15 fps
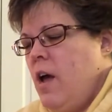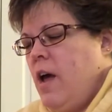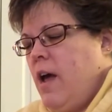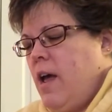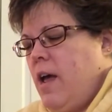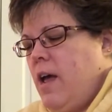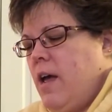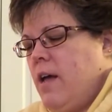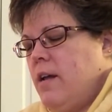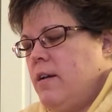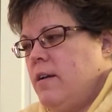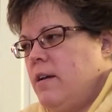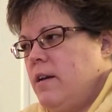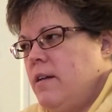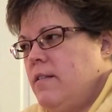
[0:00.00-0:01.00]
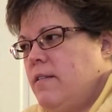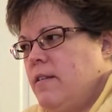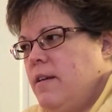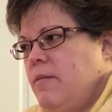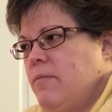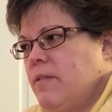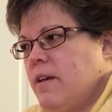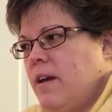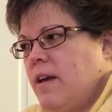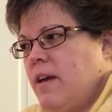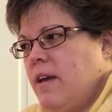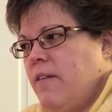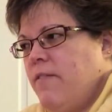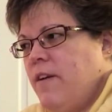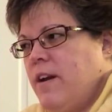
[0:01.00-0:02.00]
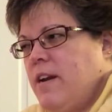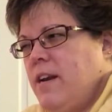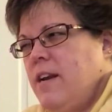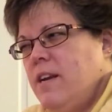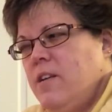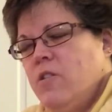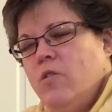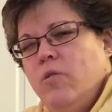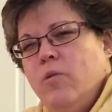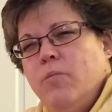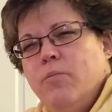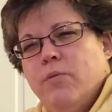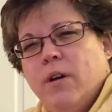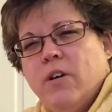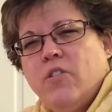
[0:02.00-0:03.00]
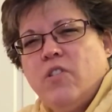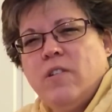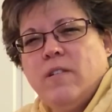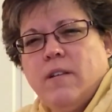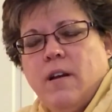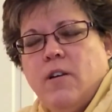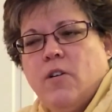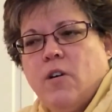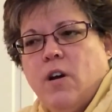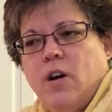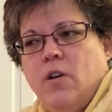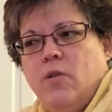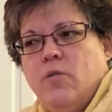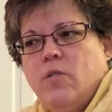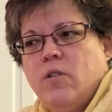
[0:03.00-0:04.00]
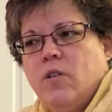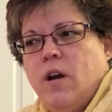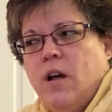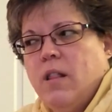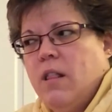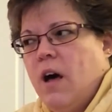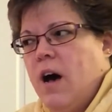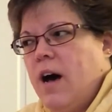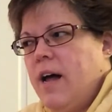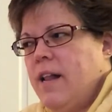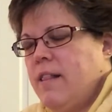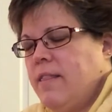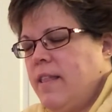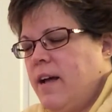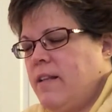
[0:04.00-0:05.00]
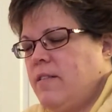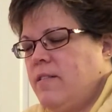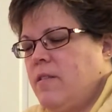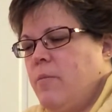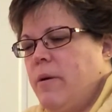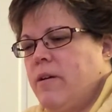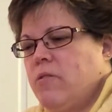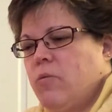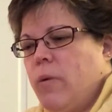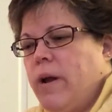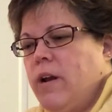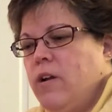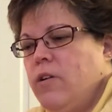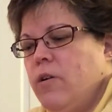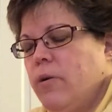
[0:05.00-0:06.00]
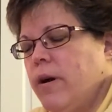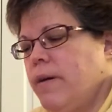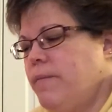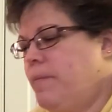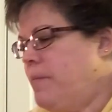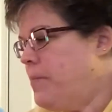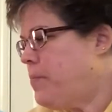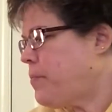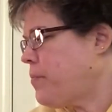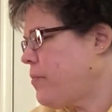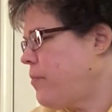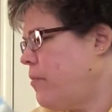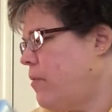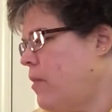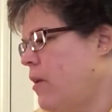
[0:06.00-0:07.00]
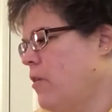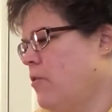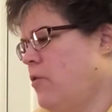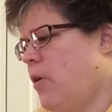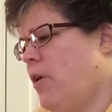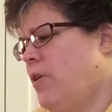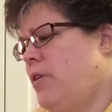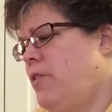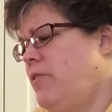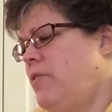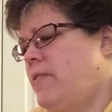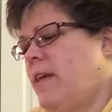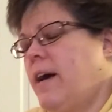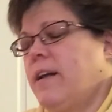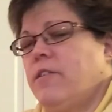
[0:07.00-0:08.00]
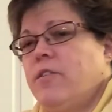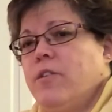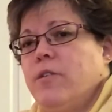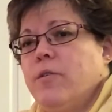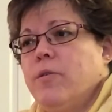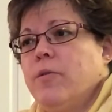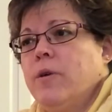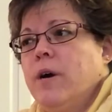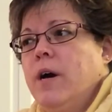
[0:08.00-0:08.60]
and it seems like if I need to brush his undercoat a lot, that's the best way to do it. So I'll use that too.